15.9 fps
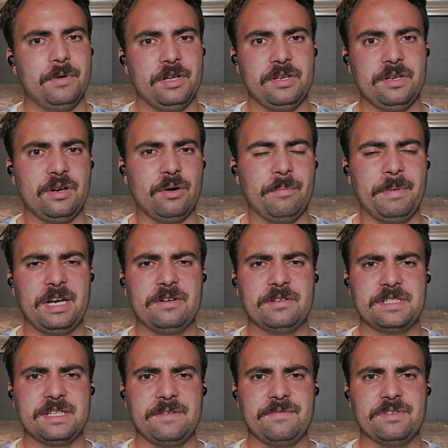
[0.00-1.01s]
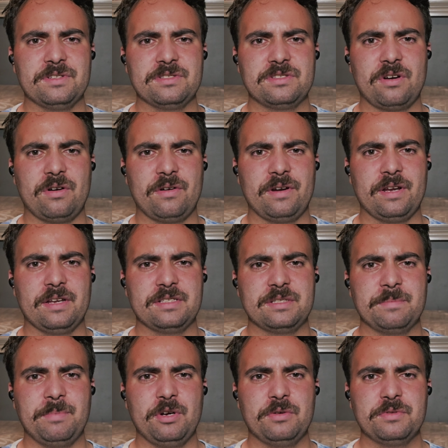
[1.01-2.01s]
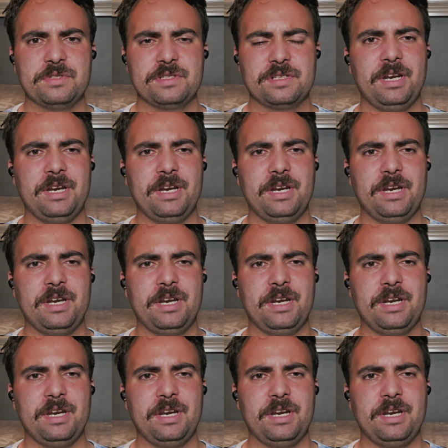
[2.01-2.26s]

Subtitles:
But better safe than sorry, I suppose.